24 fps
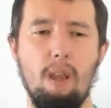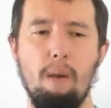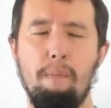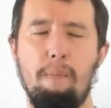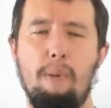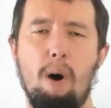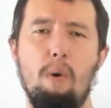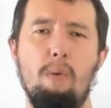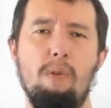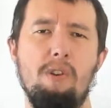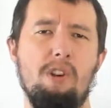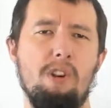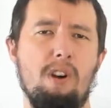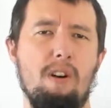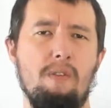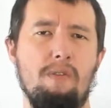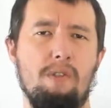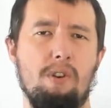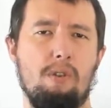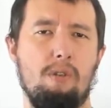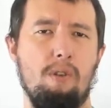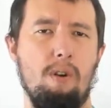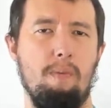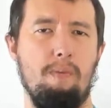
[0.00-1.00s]
But with
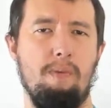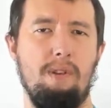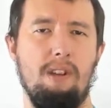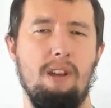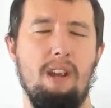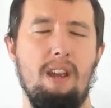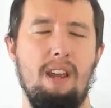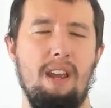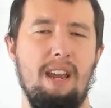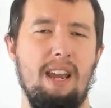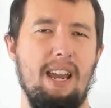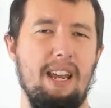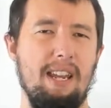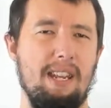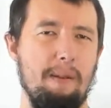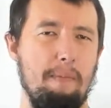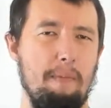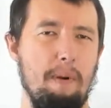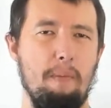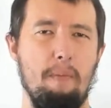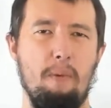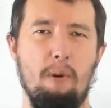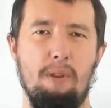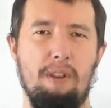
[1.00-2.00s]
JavaScript, it's a
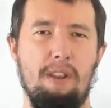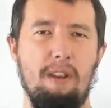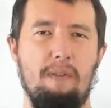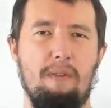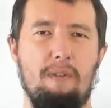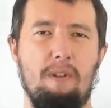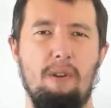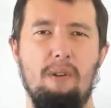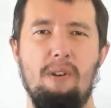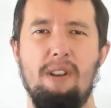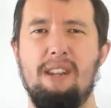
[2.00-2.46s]
bit more difficult.